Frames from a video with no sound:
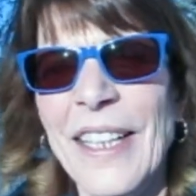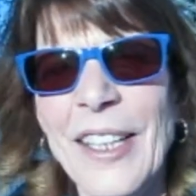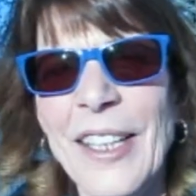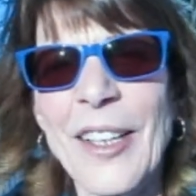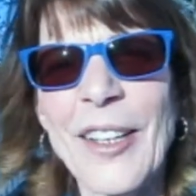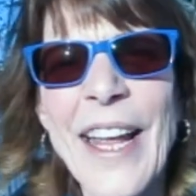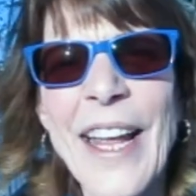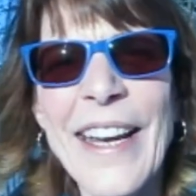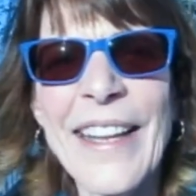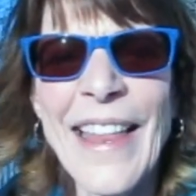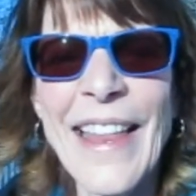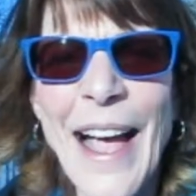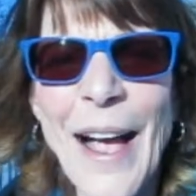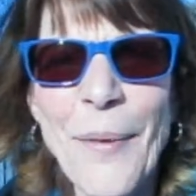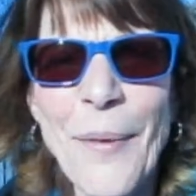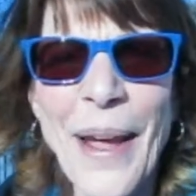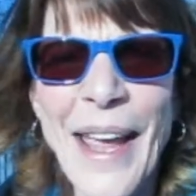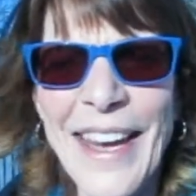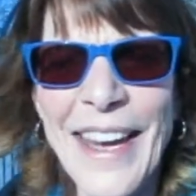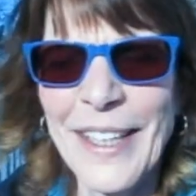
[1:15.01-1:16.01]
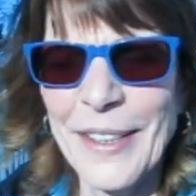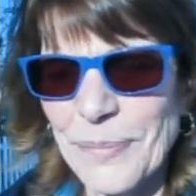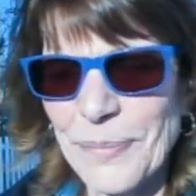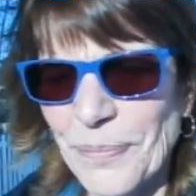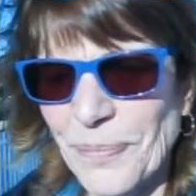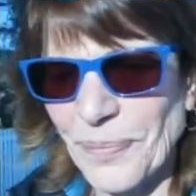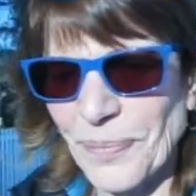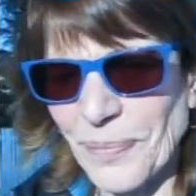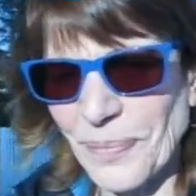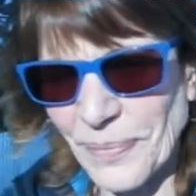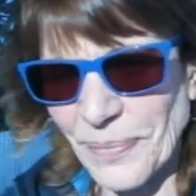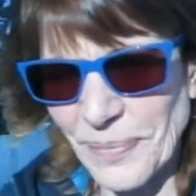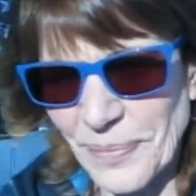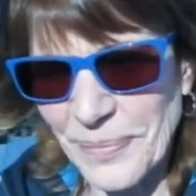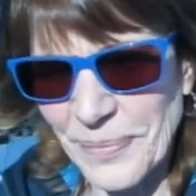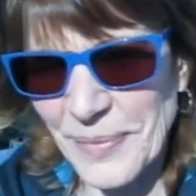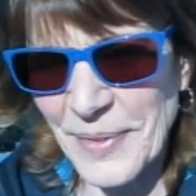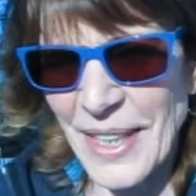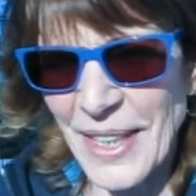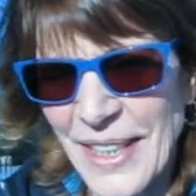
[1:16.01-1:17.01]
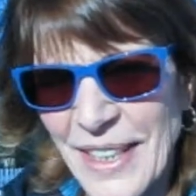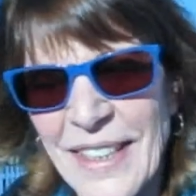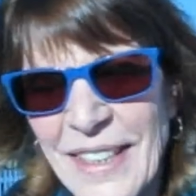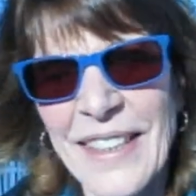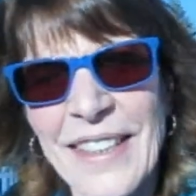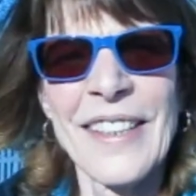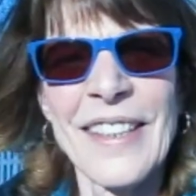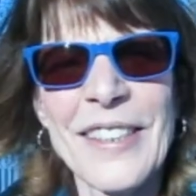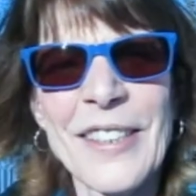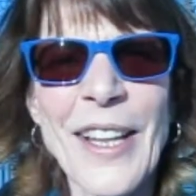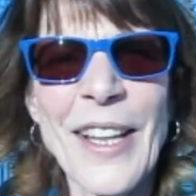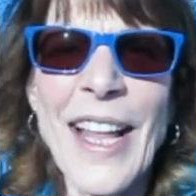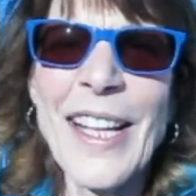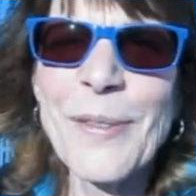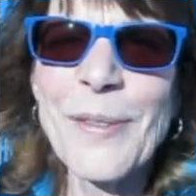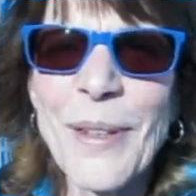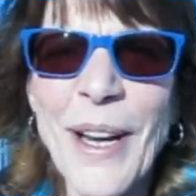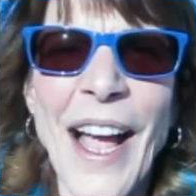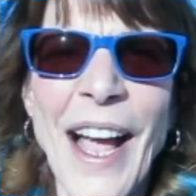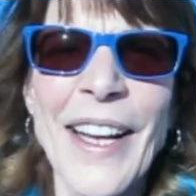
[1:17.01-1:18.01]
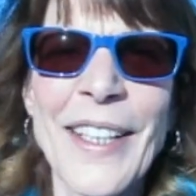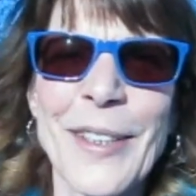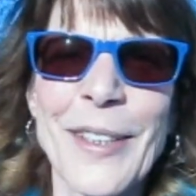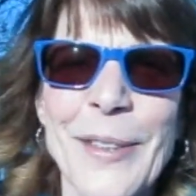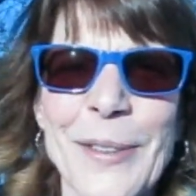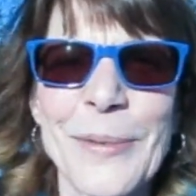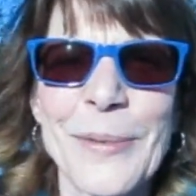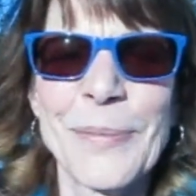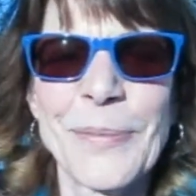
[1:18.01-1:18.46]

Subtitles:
Look at it that way. So that's what I do.